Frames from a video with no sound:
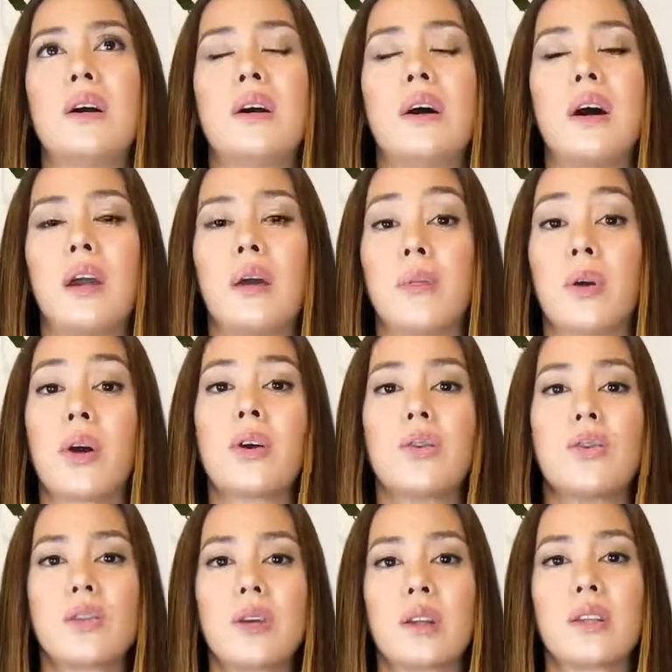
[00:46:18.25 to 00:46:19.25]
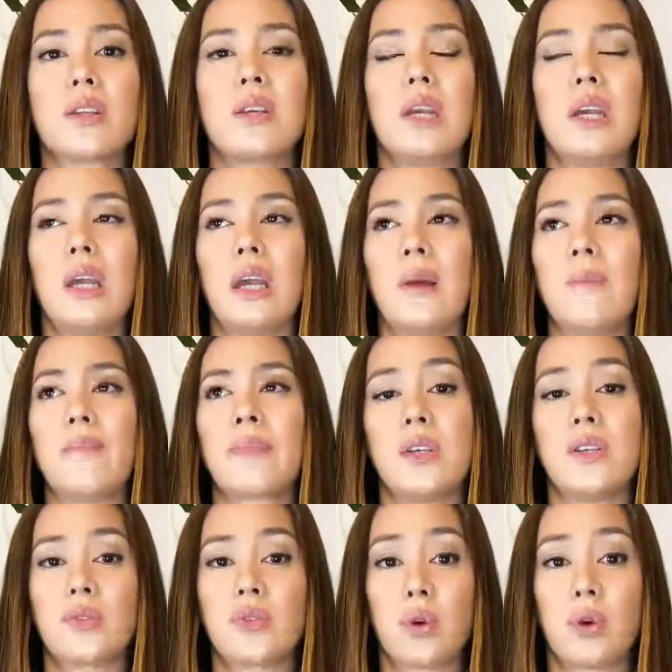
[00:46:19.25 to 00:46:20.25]
I am conducting
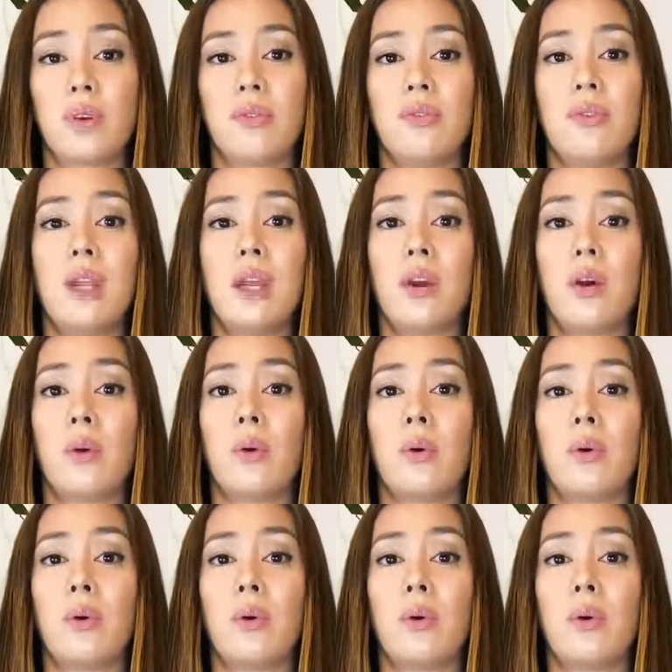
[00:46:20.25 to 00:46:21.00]
this sort of video.